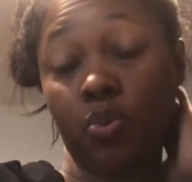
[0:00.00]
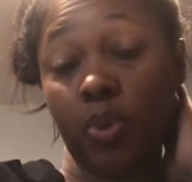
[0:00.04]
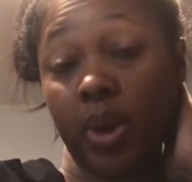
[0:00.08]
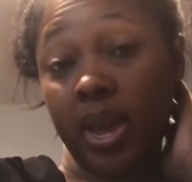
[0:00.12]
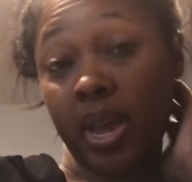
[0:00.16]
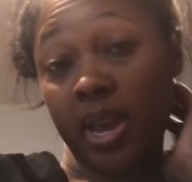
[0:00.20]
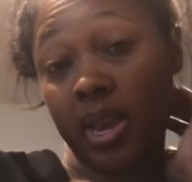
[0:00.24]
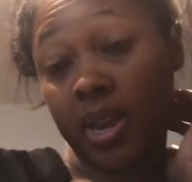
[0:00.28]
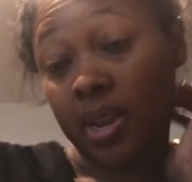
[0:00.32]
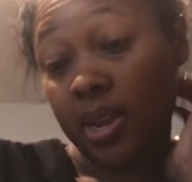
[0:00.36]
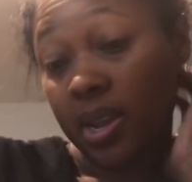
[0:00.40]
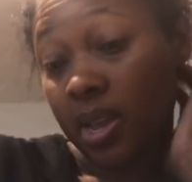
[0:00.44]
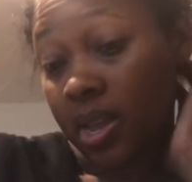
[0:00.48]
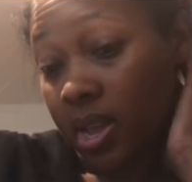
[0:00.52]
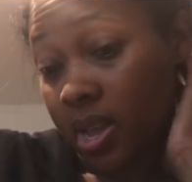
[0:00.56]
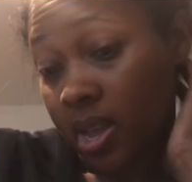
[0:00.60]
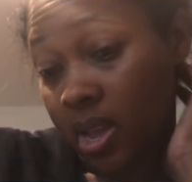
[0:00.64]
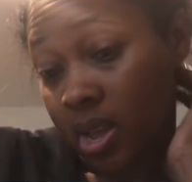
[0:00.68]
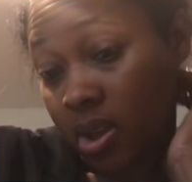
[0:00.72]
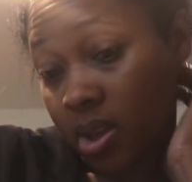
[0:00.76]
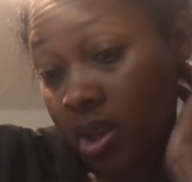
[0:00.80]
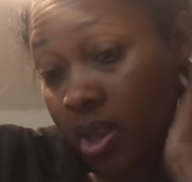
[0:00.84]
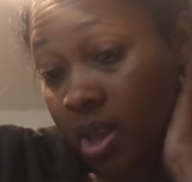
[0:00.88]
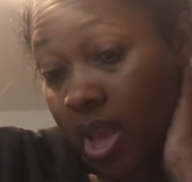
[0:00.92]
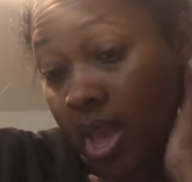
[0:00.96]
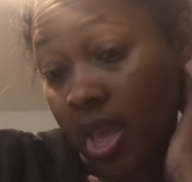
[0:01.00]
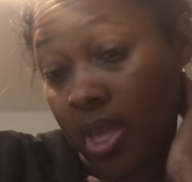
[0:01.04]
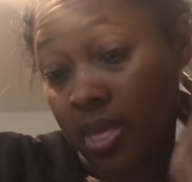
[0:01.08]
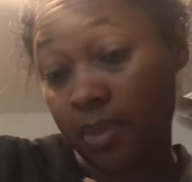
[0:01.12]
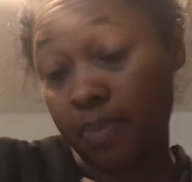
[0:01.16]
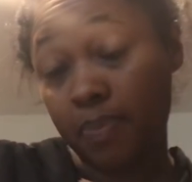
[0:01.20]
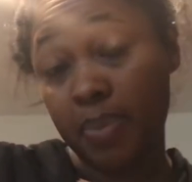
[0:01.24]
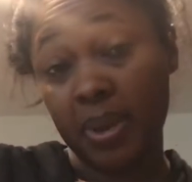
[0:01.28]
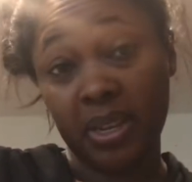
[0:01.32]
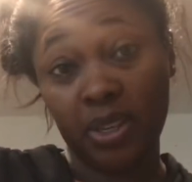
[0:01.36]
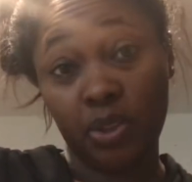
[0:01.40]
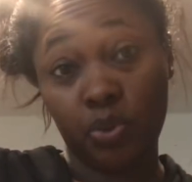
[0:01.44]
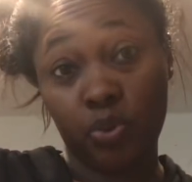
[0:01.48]
way and the
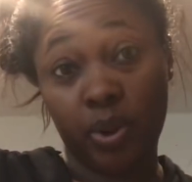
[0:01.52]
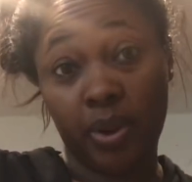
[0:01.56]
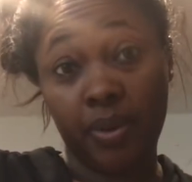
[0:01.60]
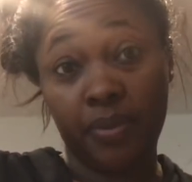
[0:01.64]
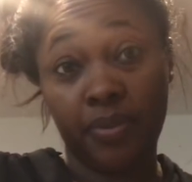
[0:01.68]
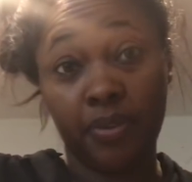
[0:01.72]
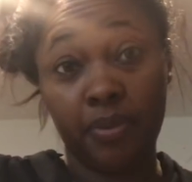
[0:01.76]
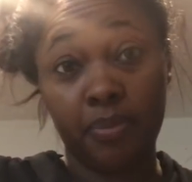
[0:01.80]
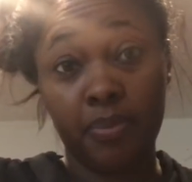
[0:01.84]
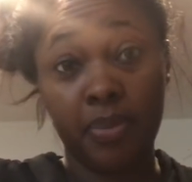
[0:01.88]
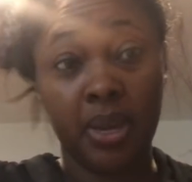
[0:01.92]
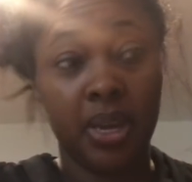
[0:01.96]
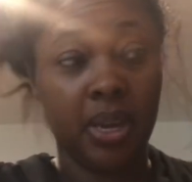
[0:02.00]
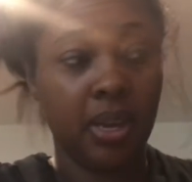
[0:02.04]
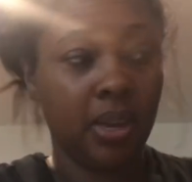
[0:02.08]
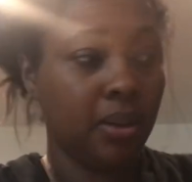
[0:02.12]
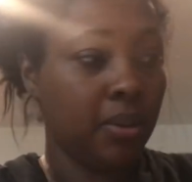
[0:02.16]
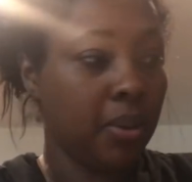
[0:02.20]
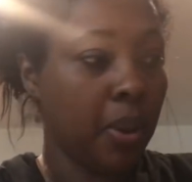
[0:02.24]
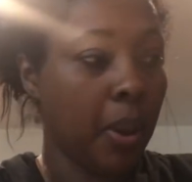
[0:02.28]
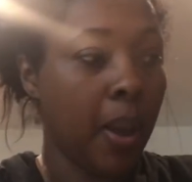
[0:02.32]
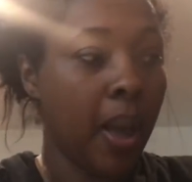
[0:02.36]
best way for me.